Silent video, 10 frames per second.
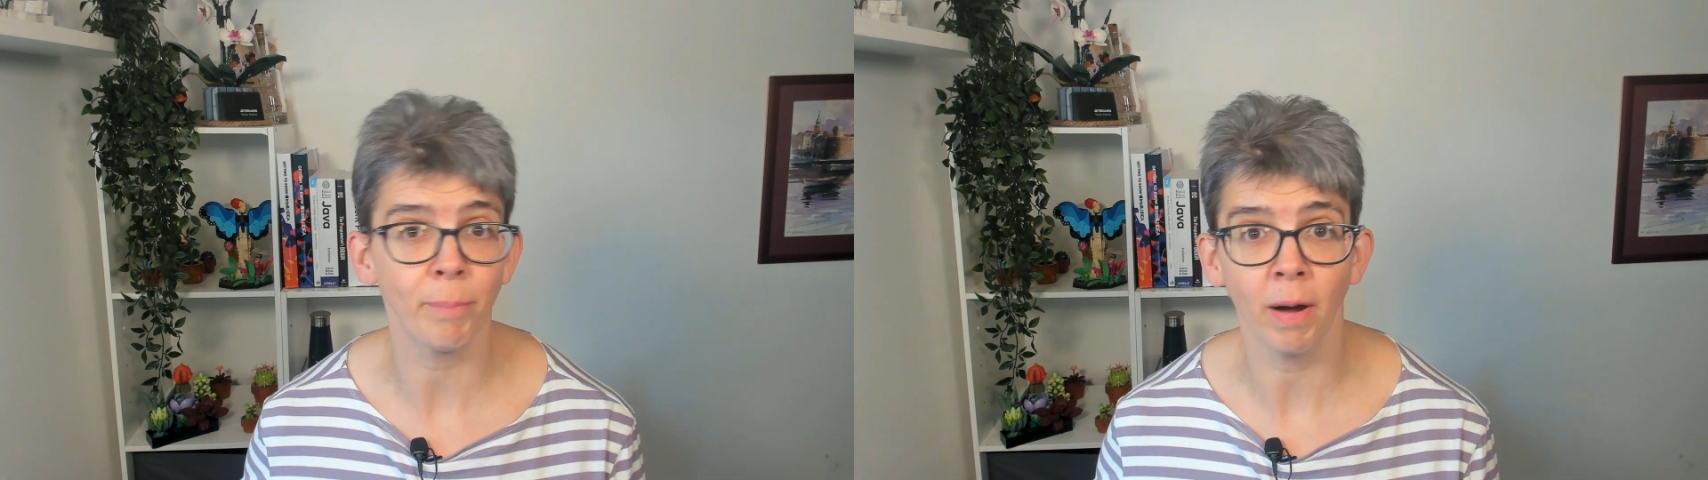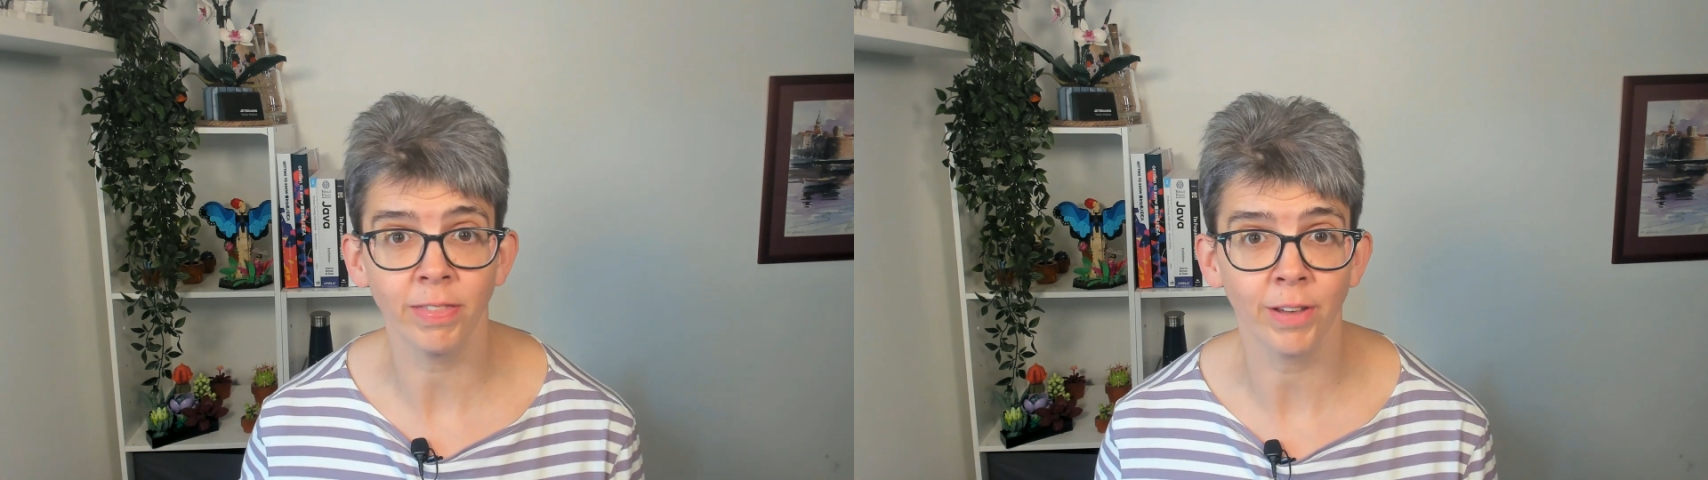
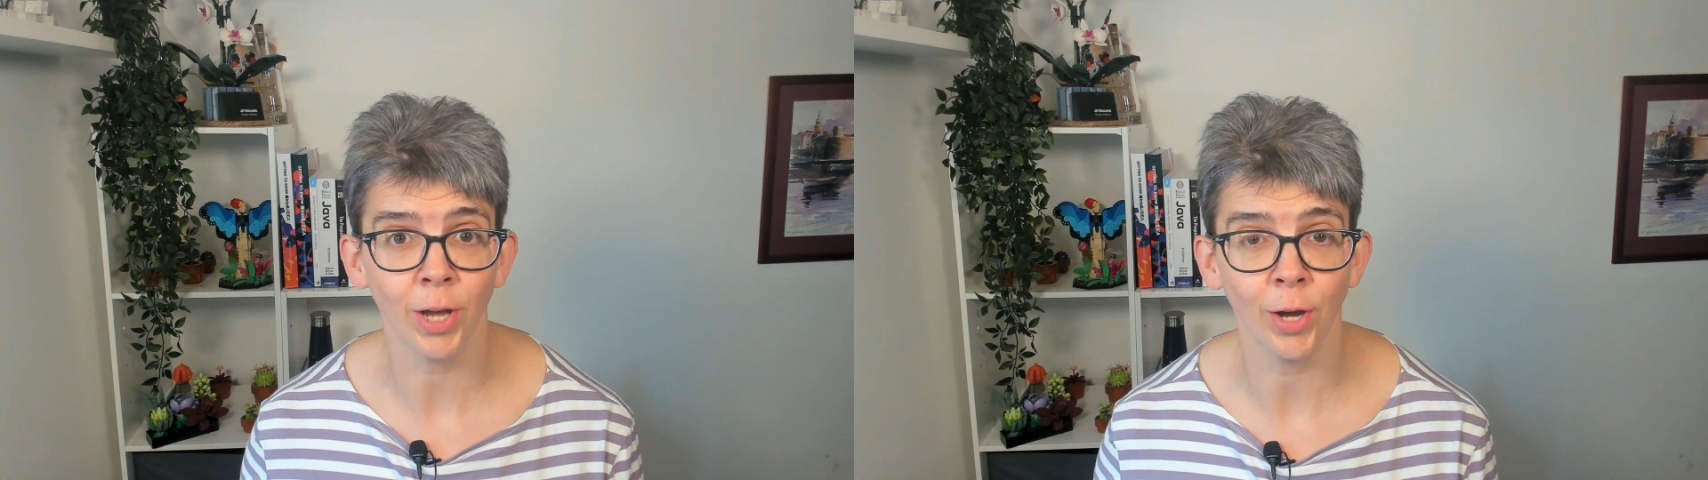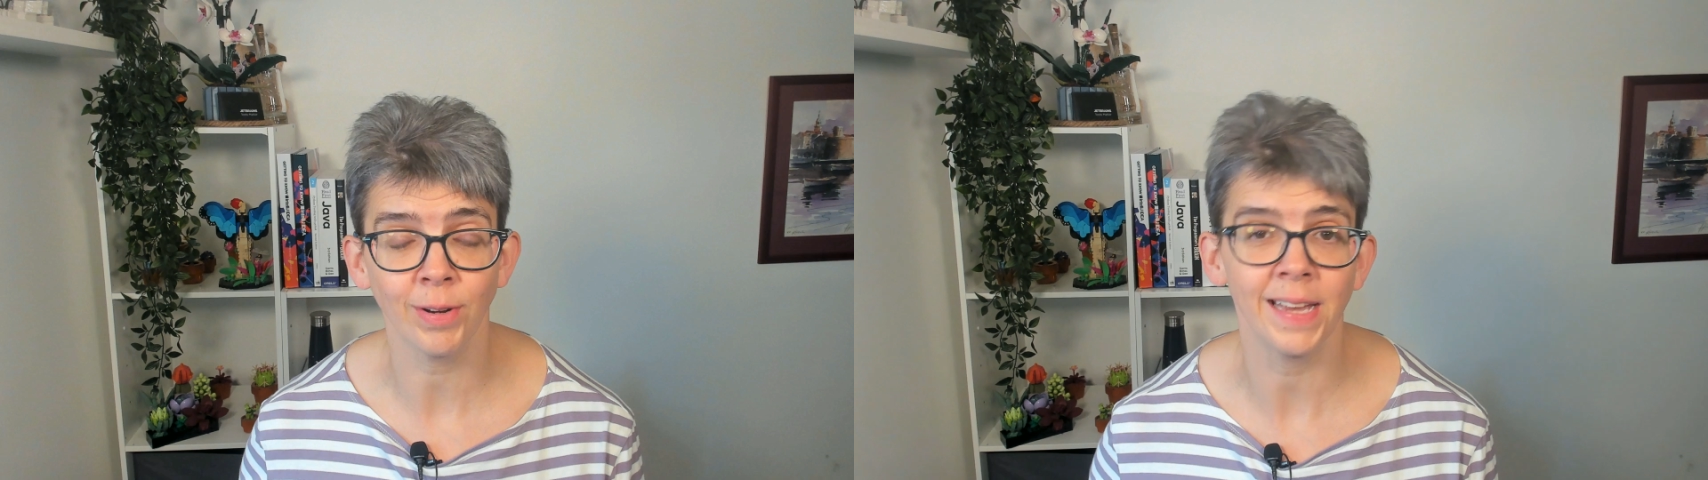Python
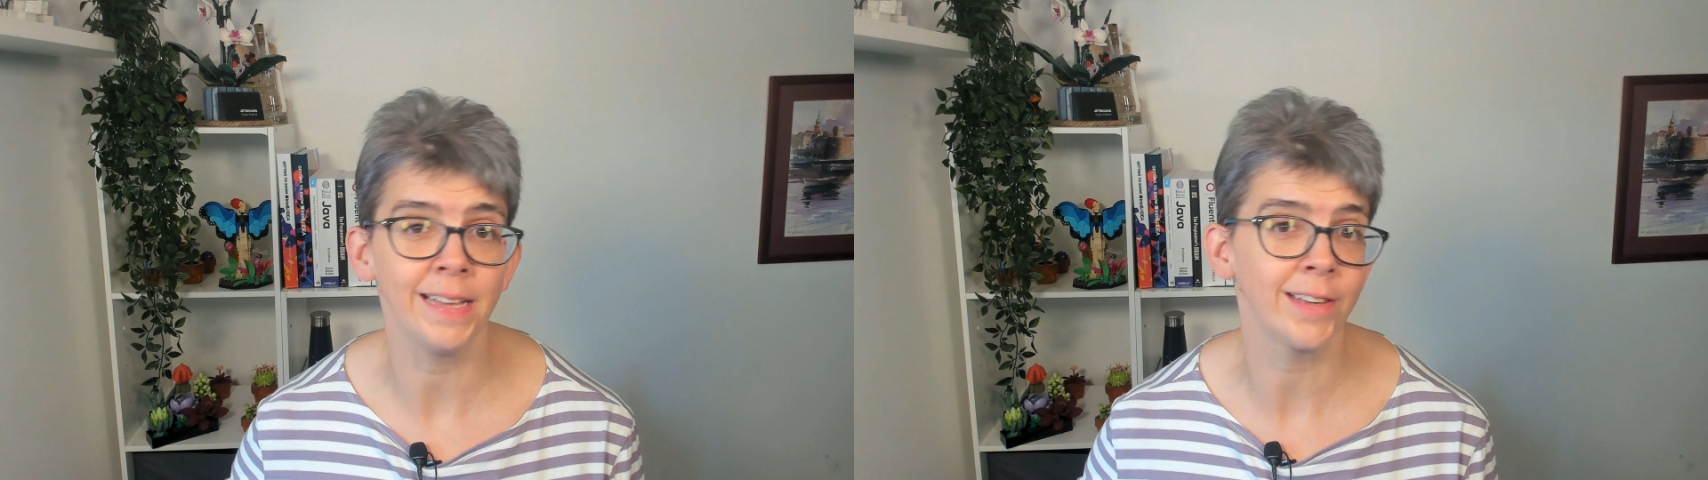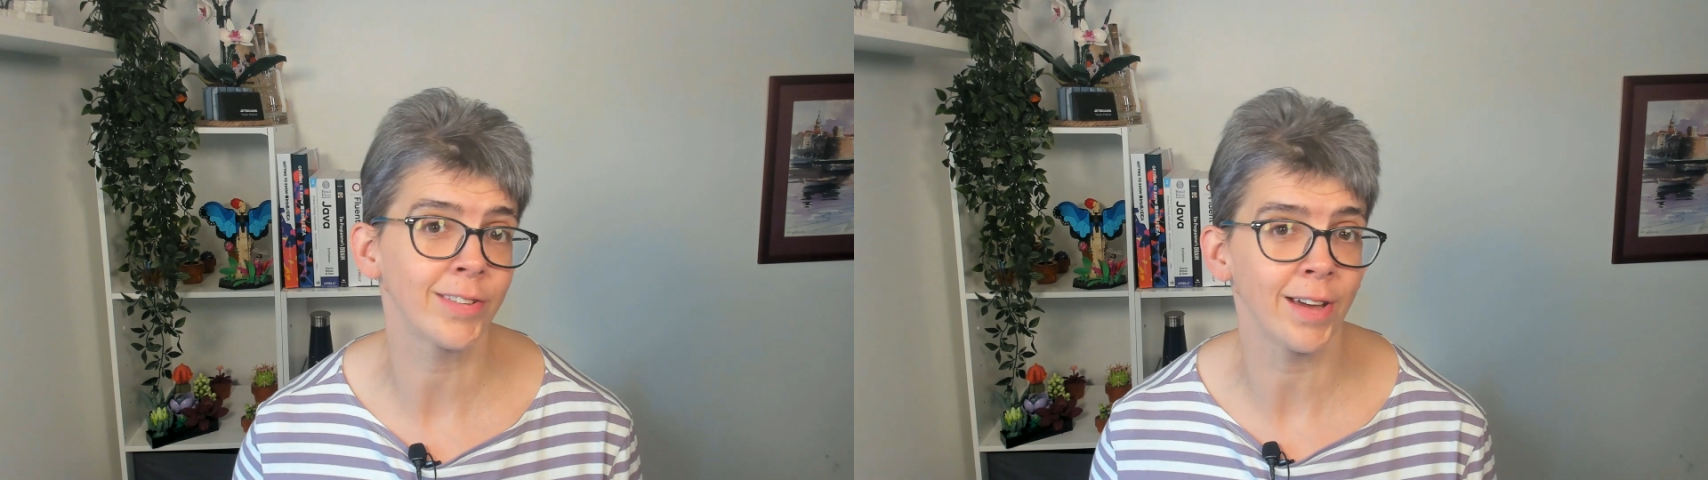code
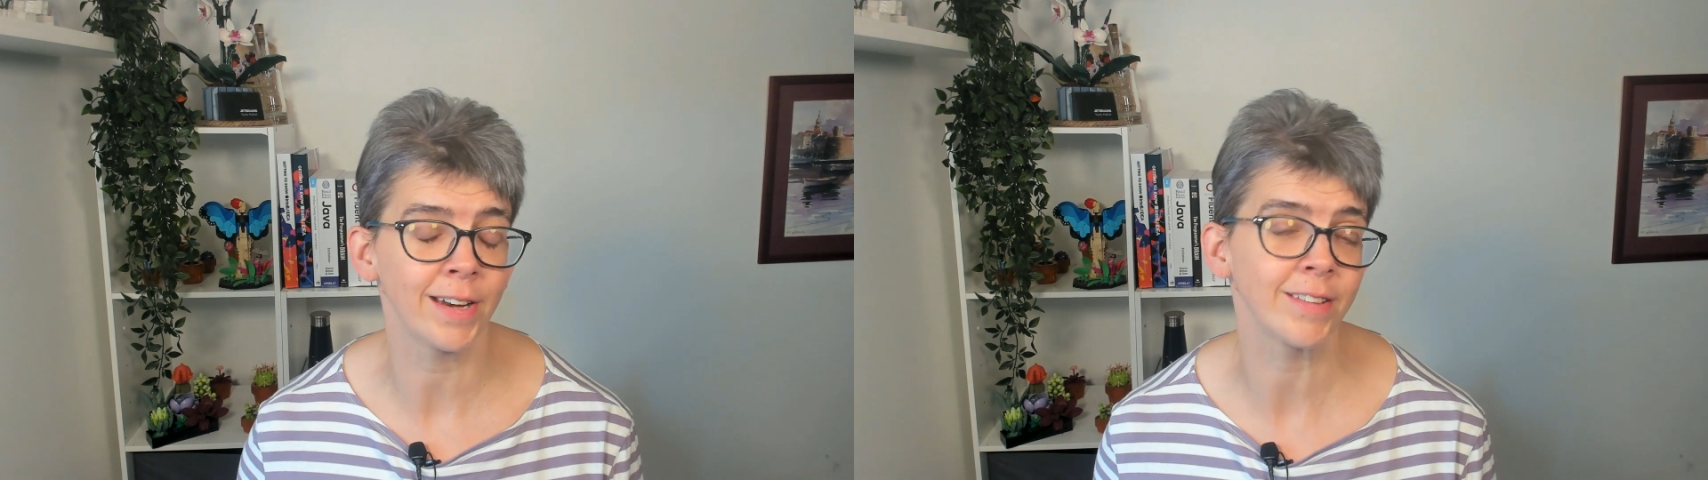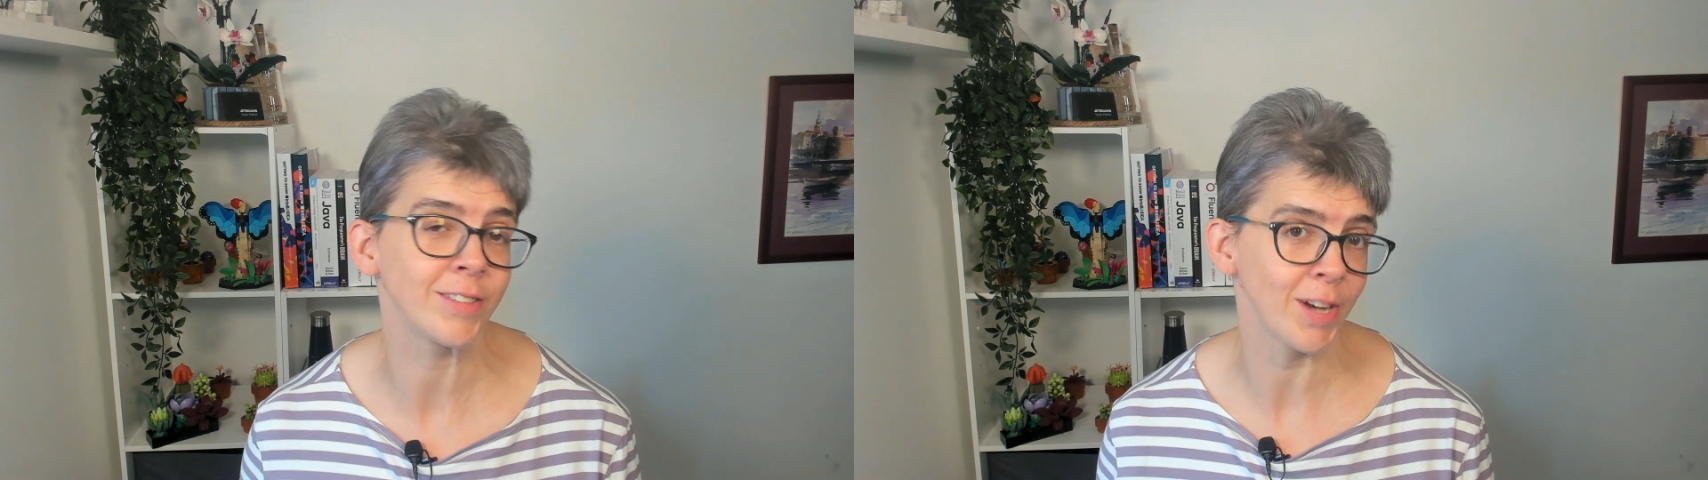
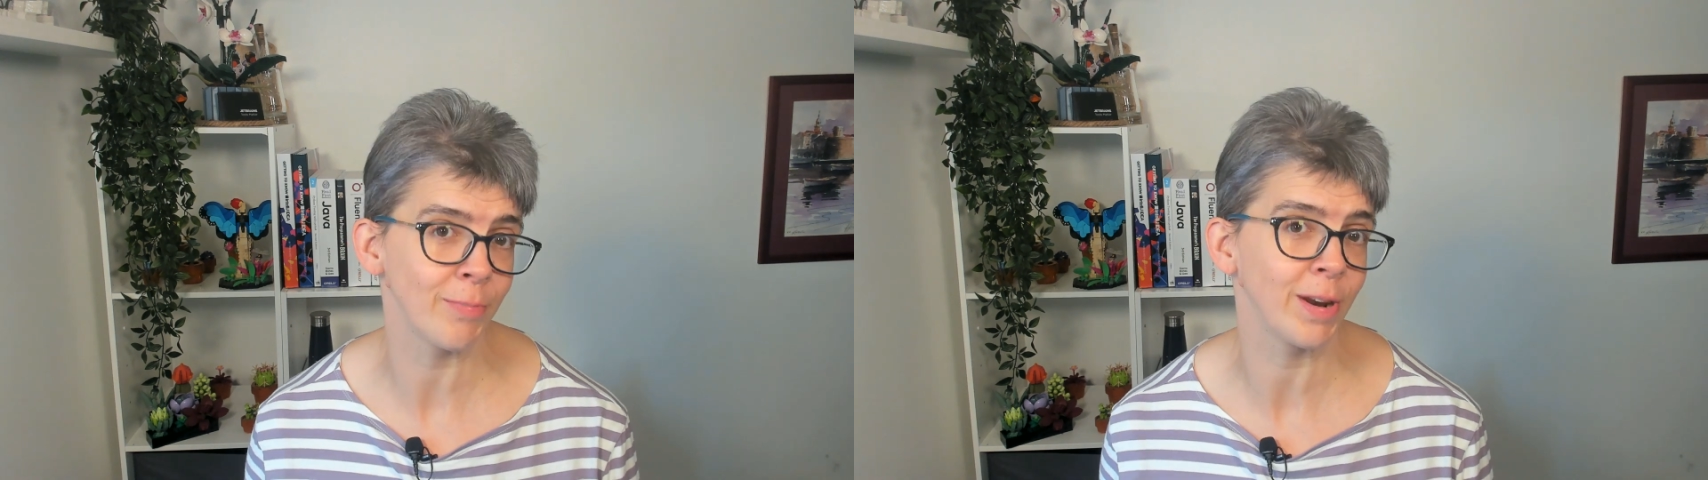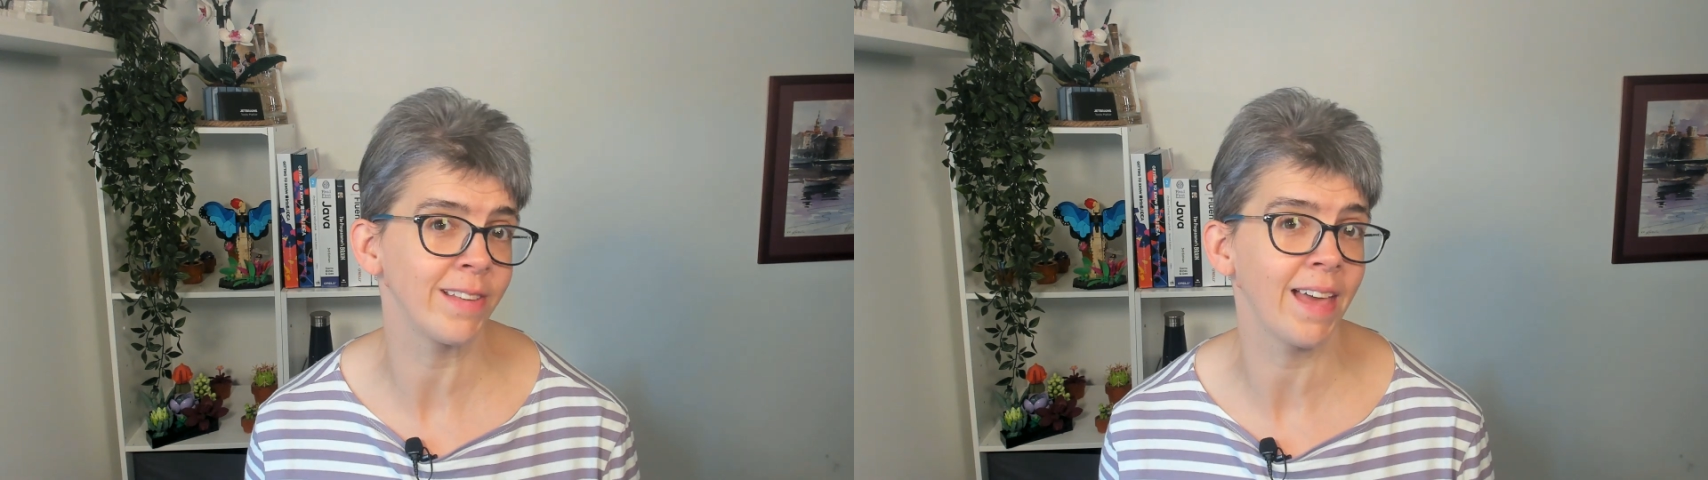inside the
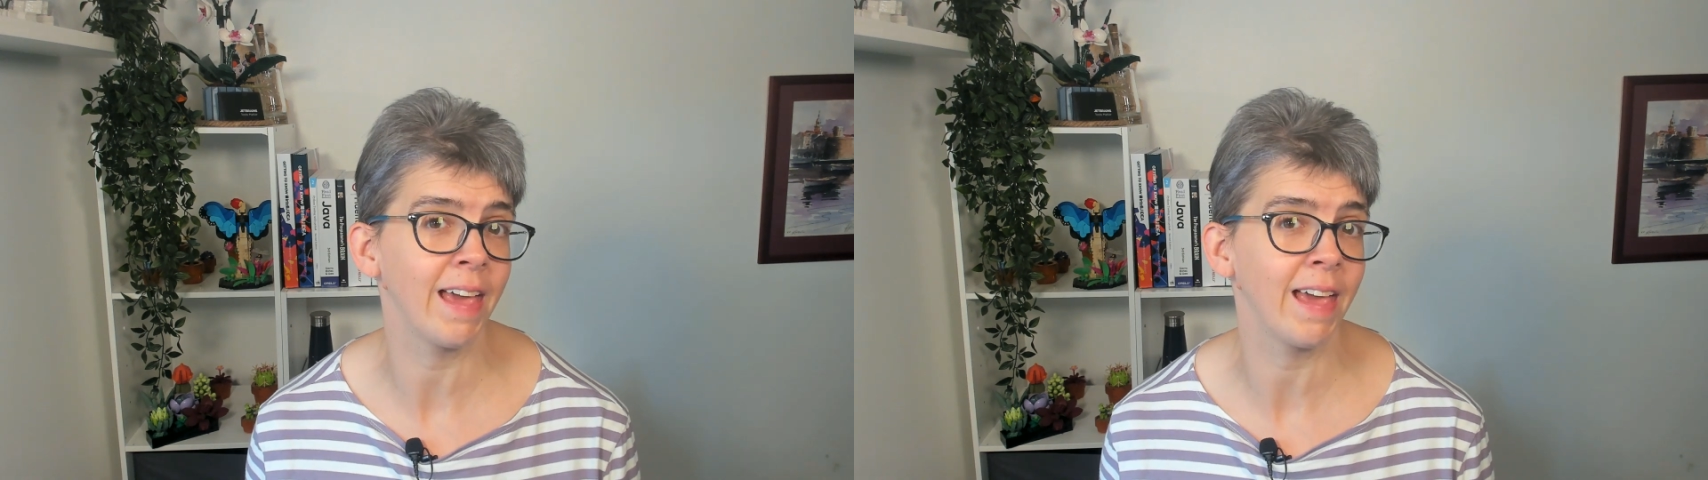JetBrains